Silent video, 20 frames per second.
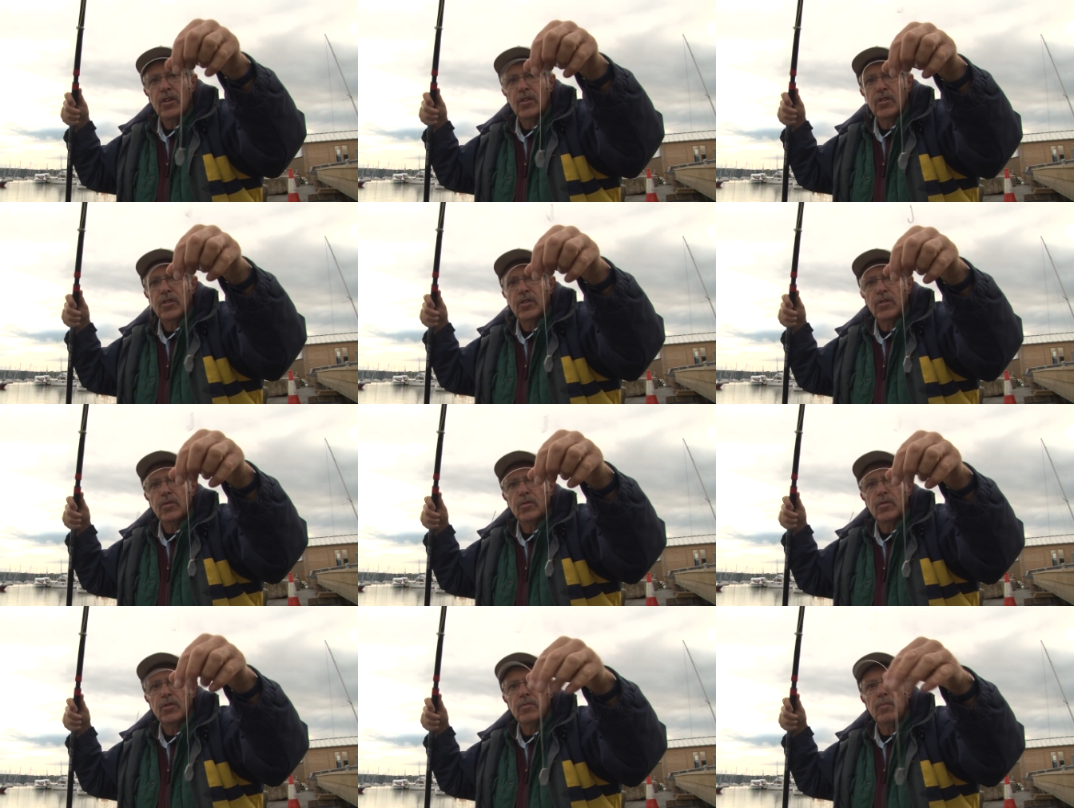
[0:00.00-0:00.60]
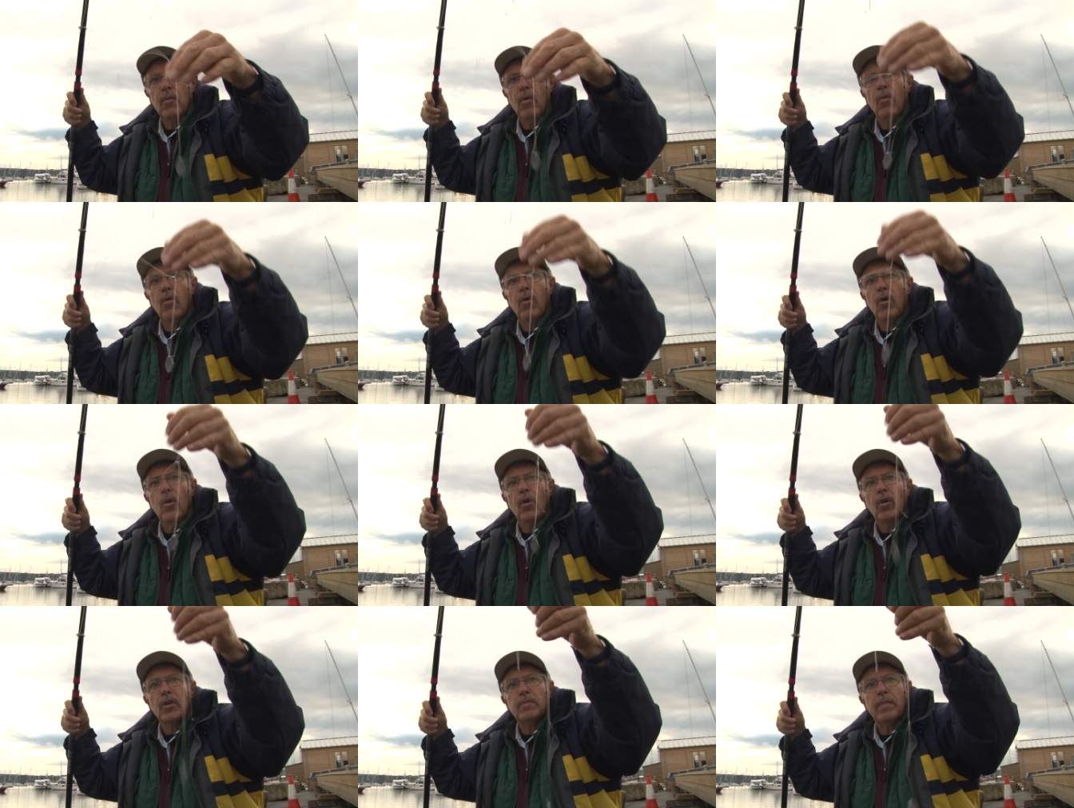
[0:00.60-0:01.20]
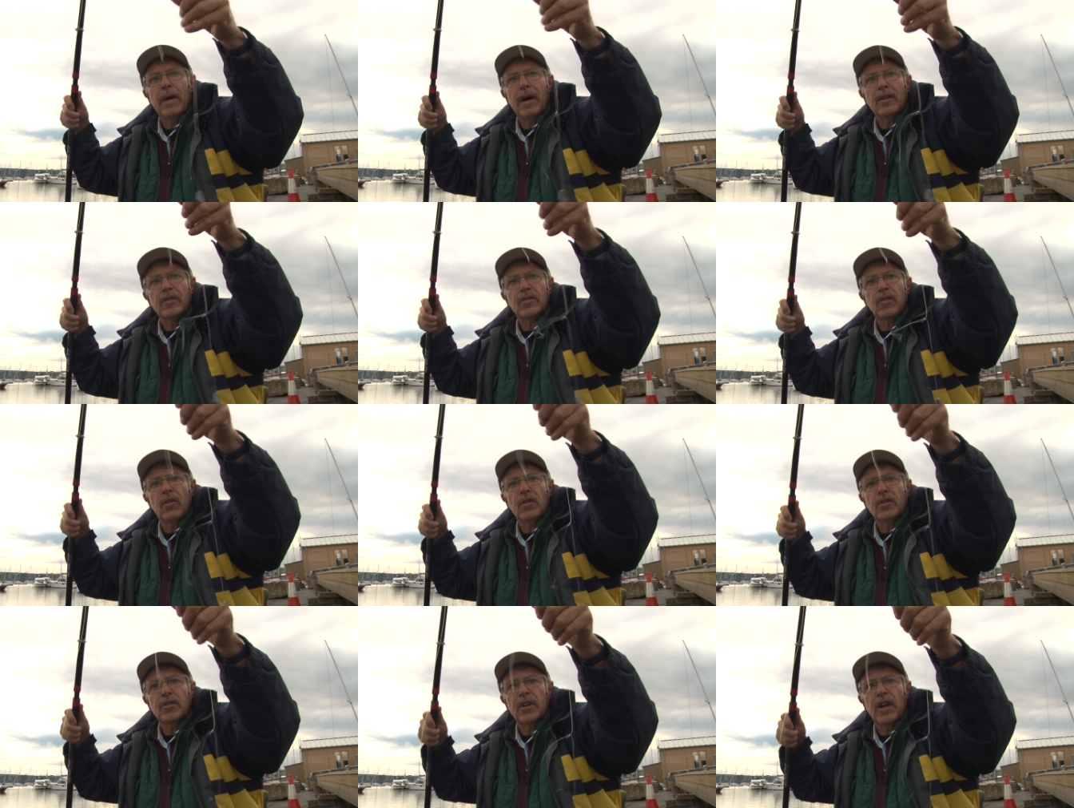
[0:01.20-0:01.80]
two small hooks about
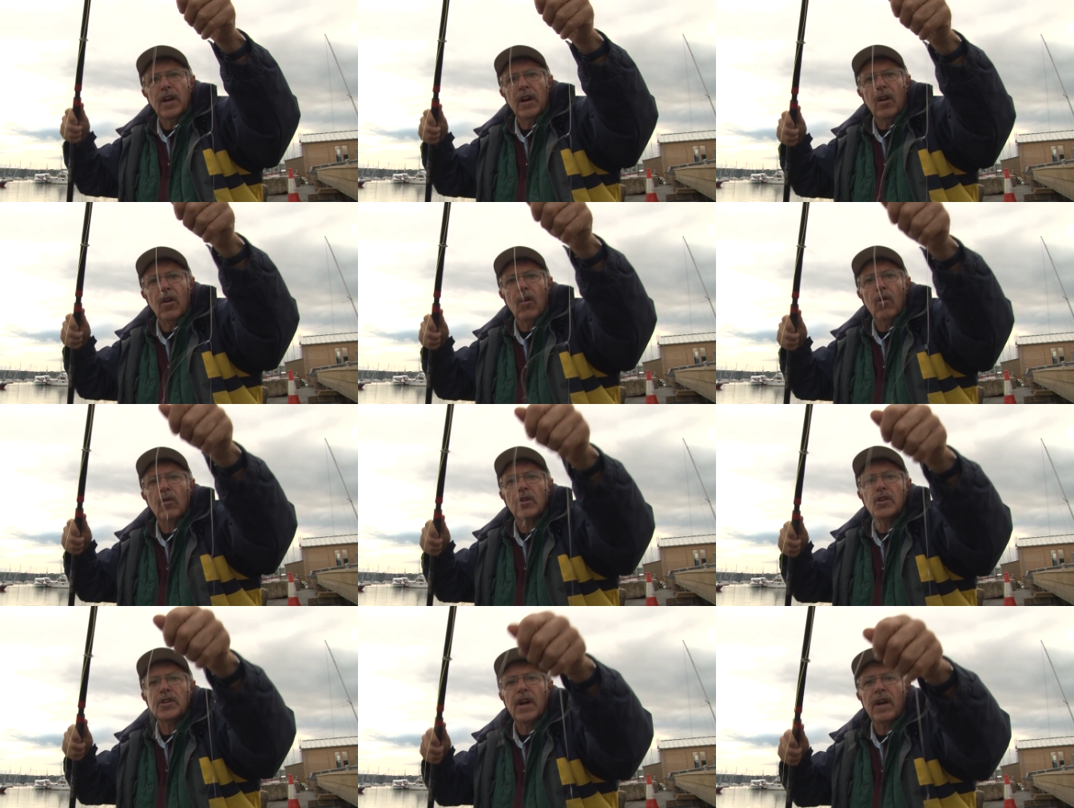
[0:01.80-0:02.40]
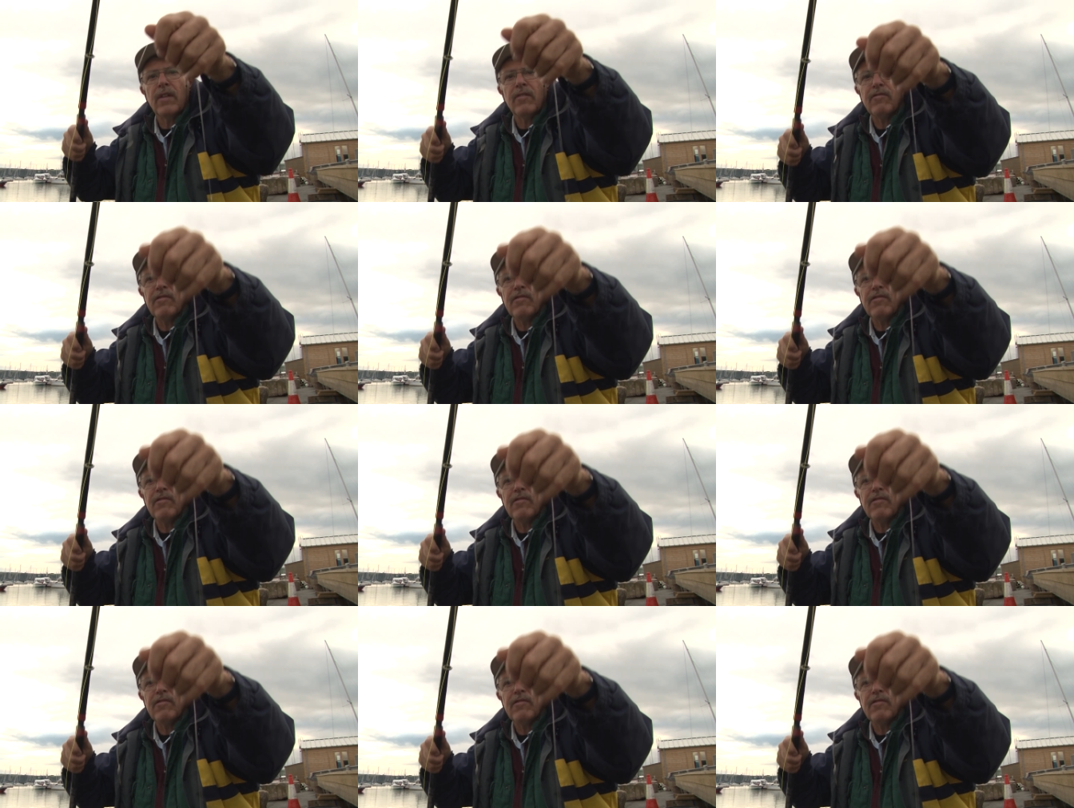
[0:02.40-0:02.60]
size ten long shank